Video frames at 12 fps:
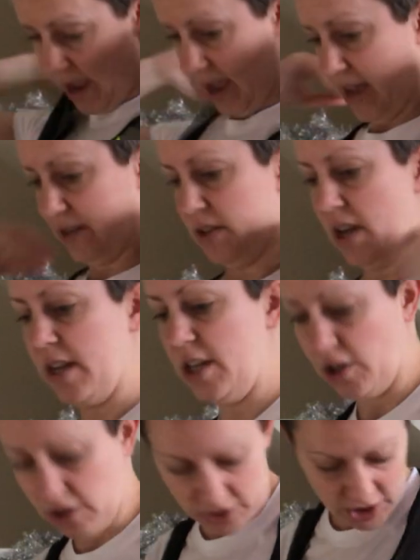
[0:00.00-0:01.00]
and
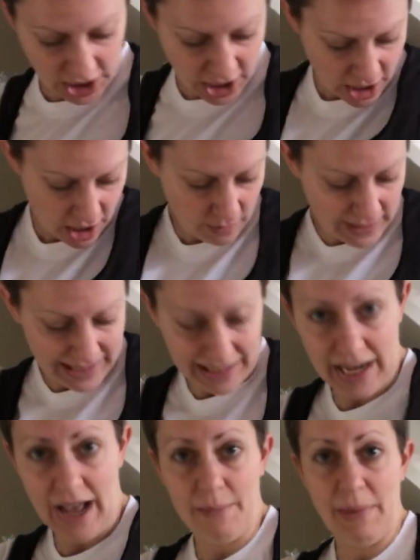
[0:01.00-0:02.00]
you can secure with
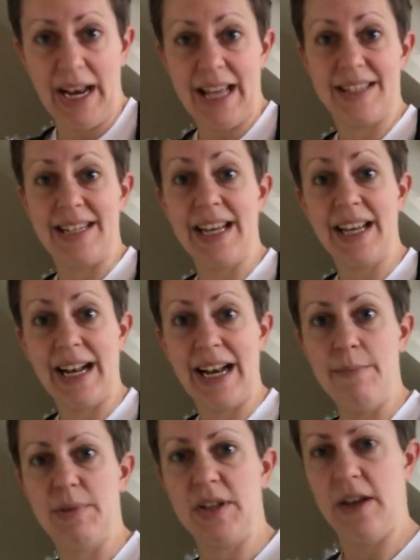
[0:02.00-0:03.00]
little elastic
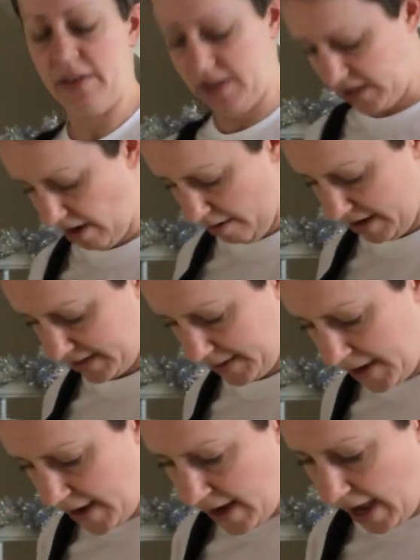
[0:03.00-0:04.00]
clips at the side.
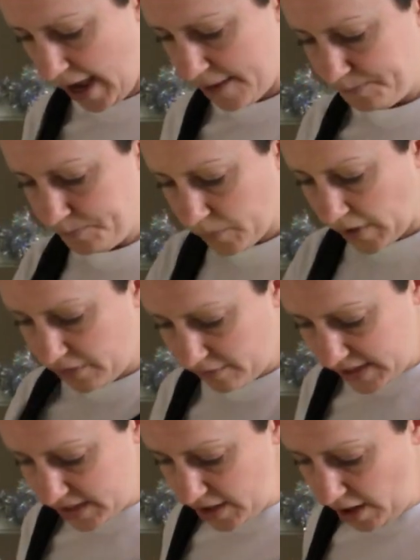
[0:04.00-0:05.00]
The
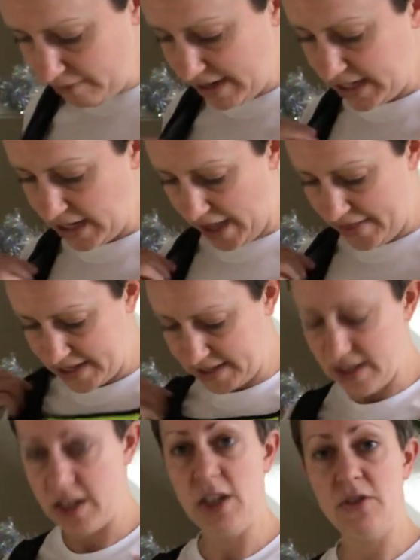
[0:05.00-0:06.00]
reason I really like
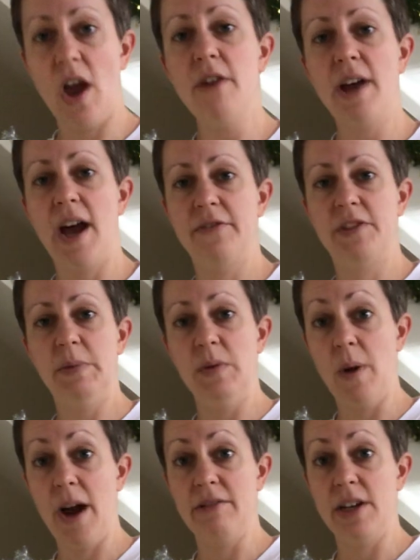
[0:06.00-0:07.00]
this is that you don't have to be
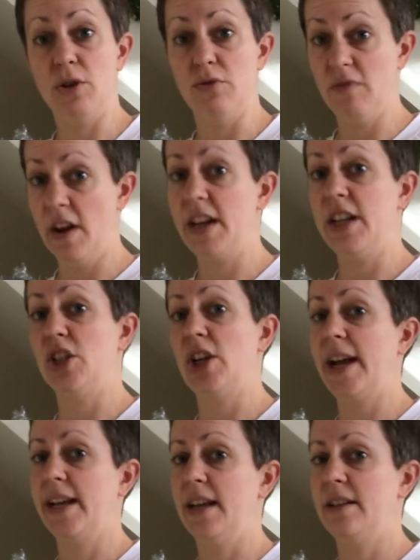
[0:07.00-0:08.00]
wearing your running
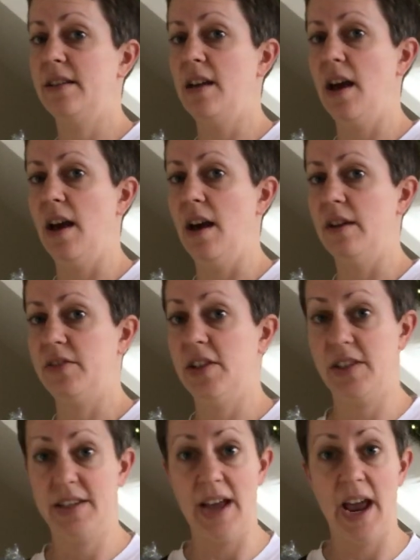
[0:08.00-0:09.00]
jacket
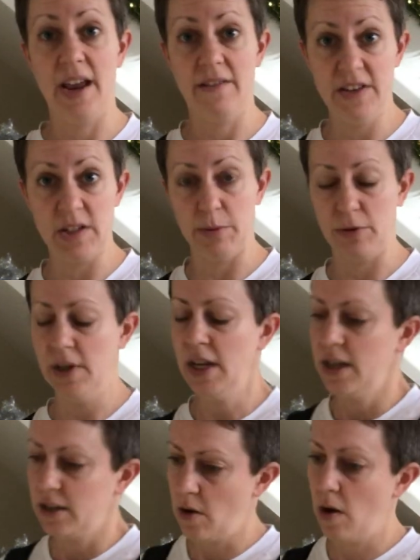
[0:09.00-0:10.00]
to stay visible.
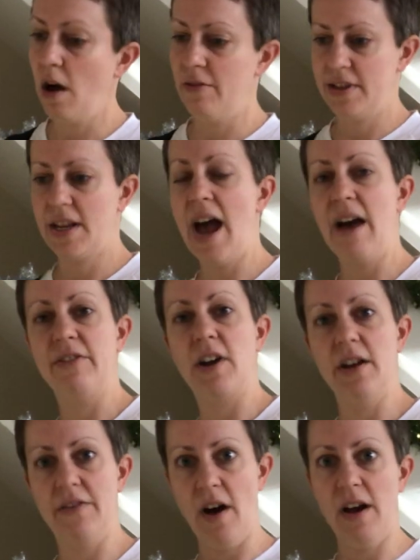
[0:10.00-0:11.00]
So a lot of us have
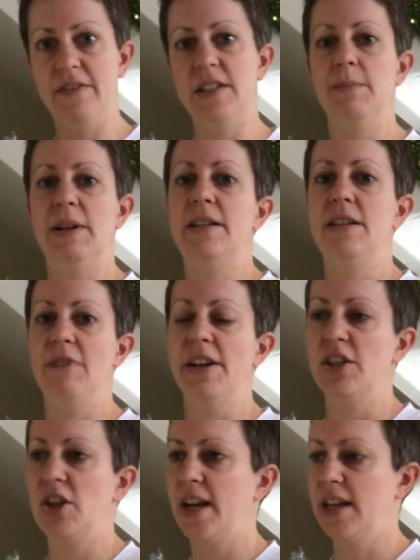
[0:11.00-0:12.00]
kind of high visibility
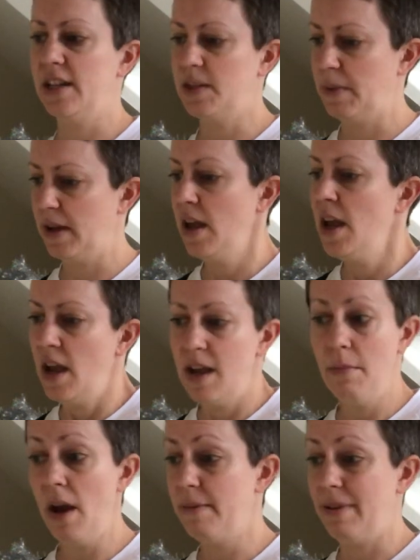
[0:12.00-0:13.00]
running jackets, but
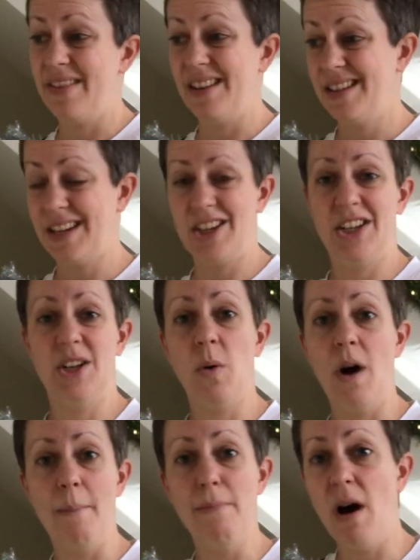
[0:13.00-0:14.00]
it might be that it's actually
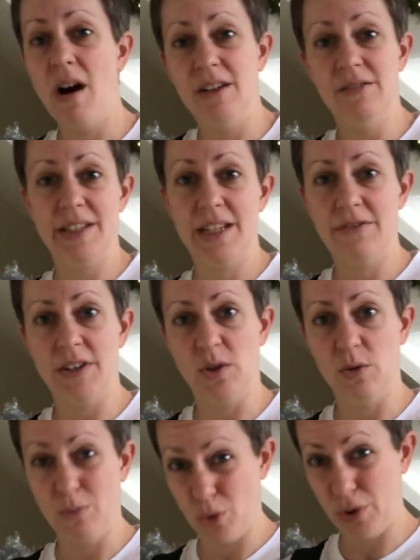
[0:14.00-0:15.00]
quite a mild
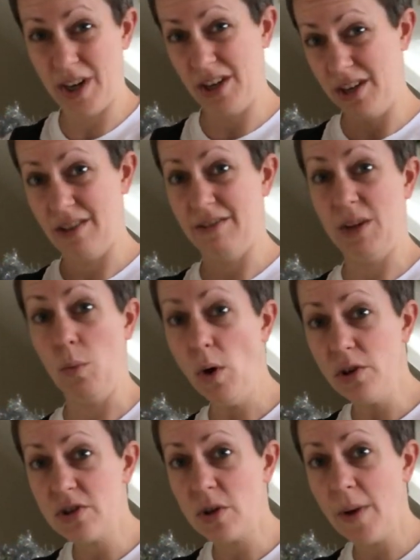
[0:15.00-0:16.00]
evening or morning and you don't really
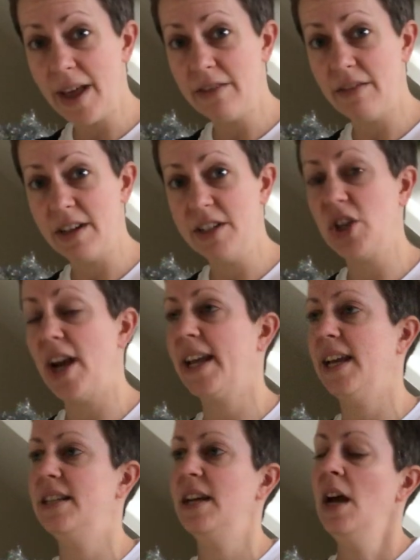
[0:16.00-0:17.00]
want to wear the running
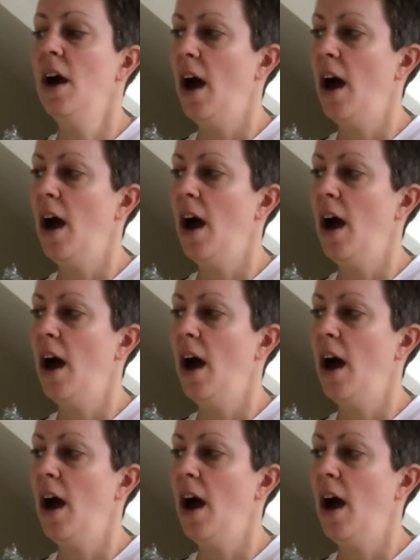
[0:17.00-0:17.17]
jacket,